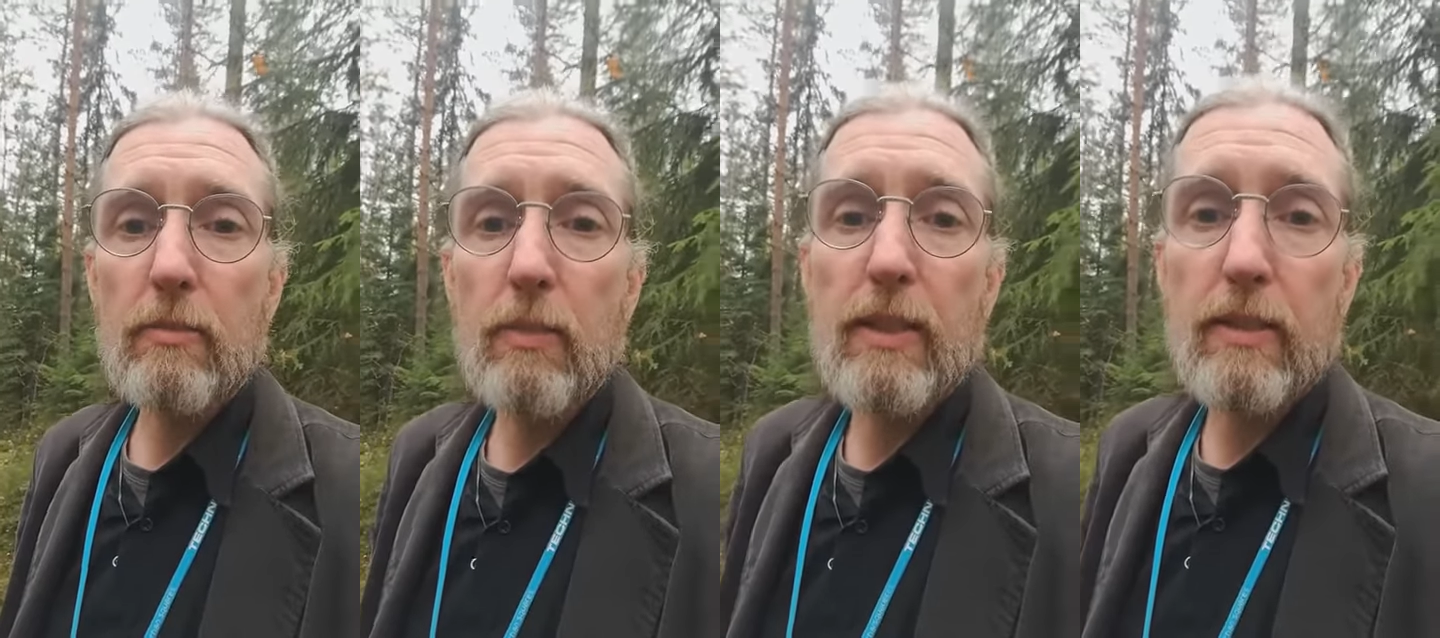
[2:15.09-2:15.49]

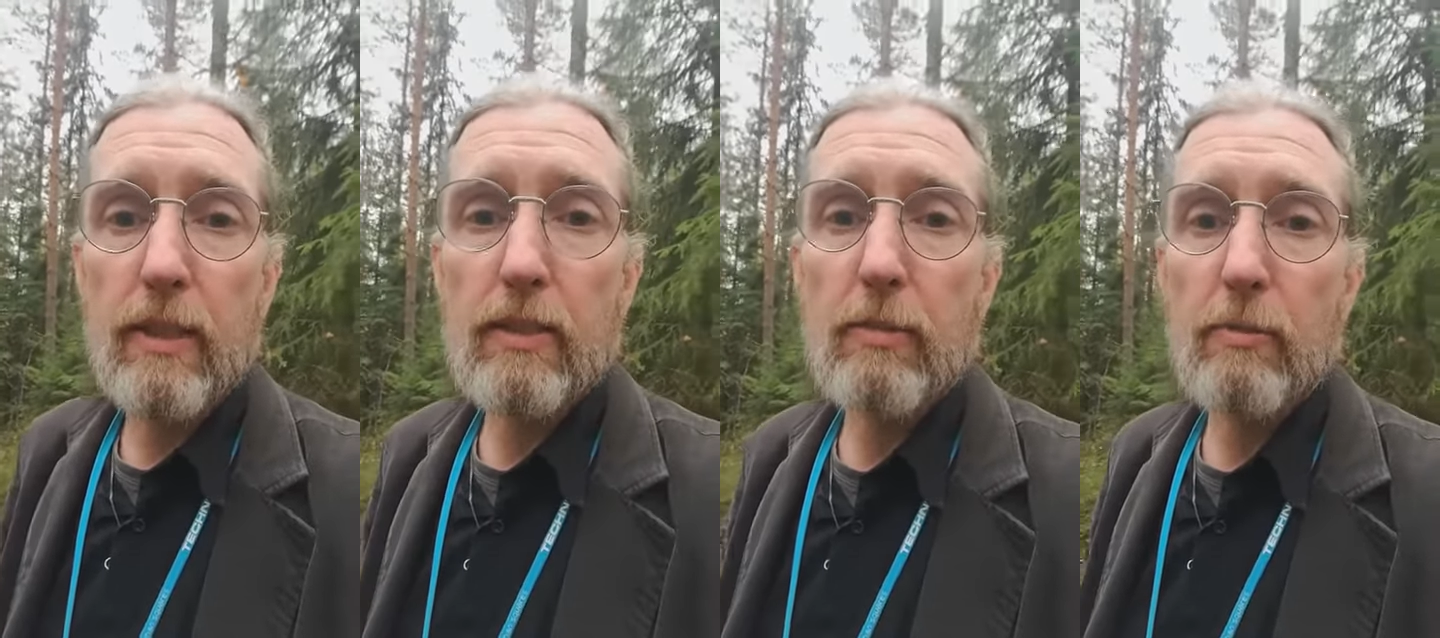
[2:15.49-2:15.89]
It makes
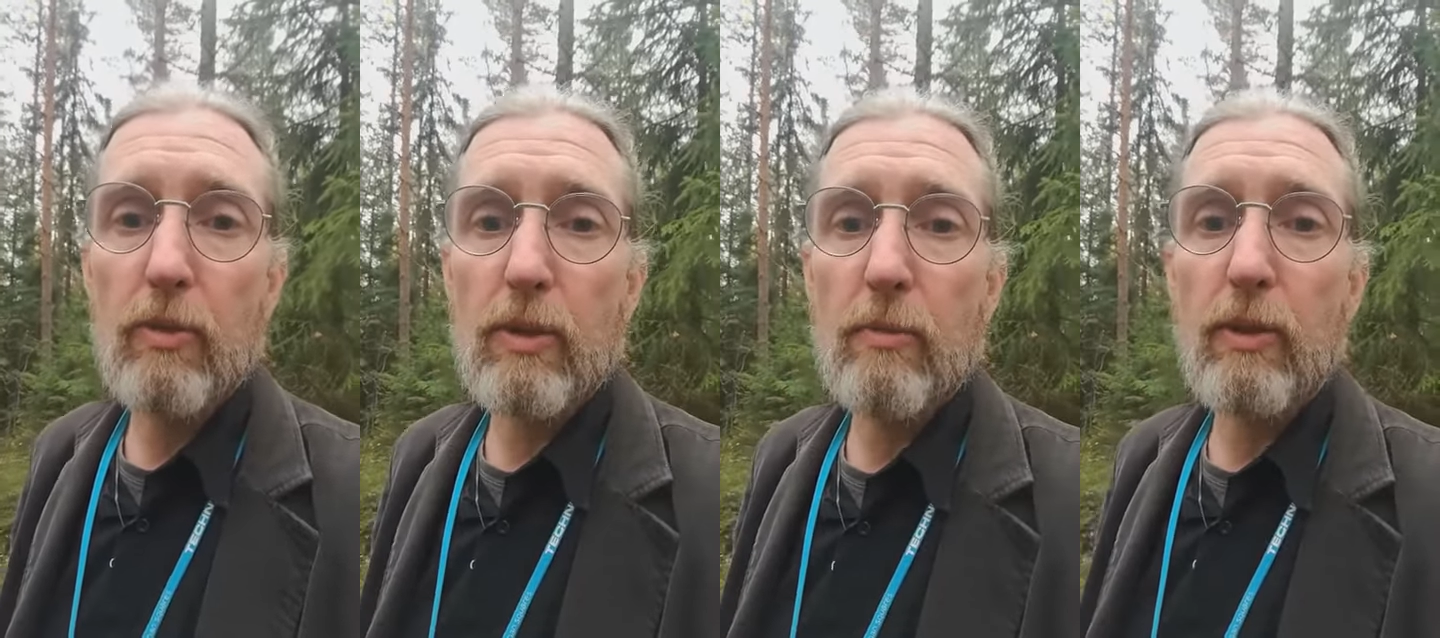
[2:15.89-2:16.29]
things a bit
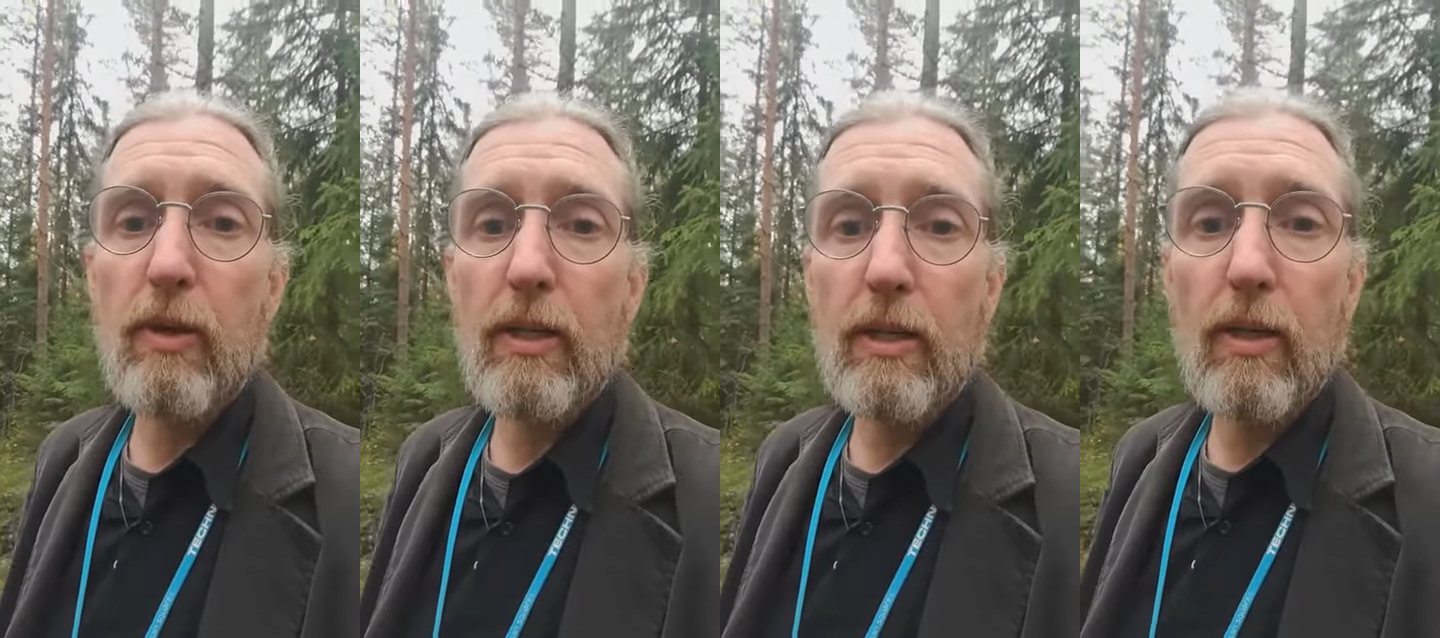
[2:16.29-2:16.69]
more
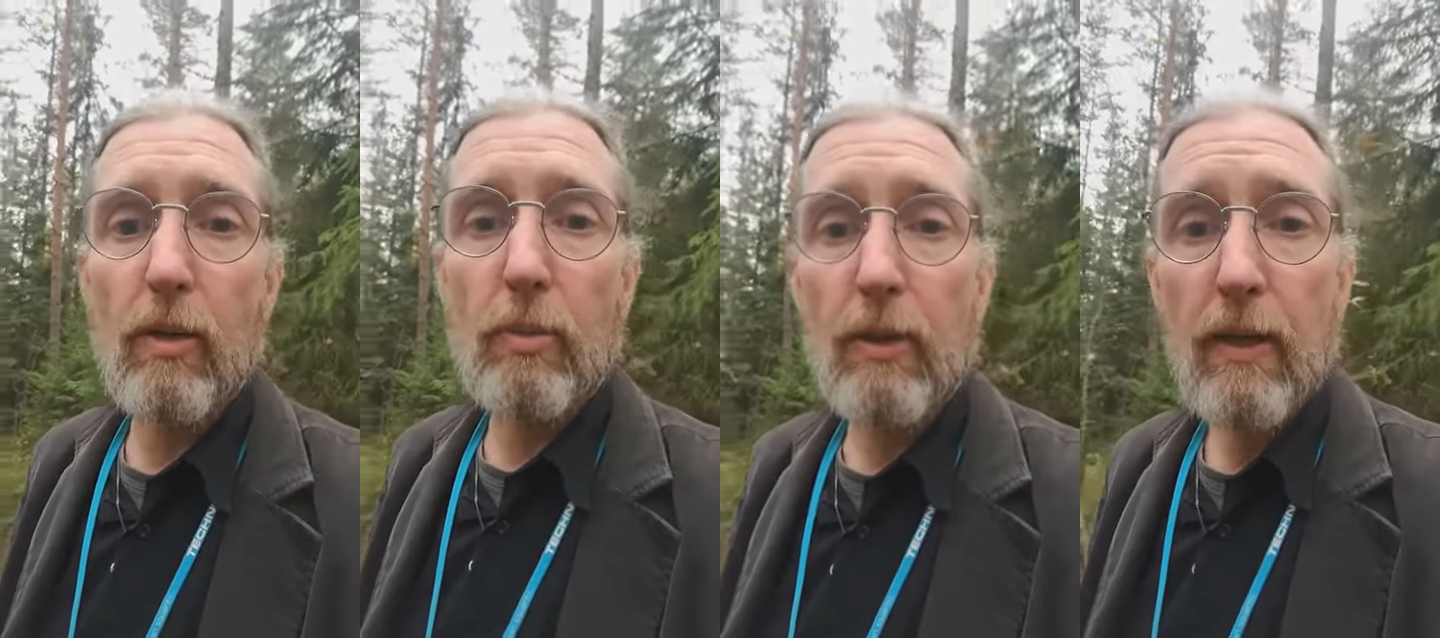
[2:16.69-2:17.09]
democratic and open.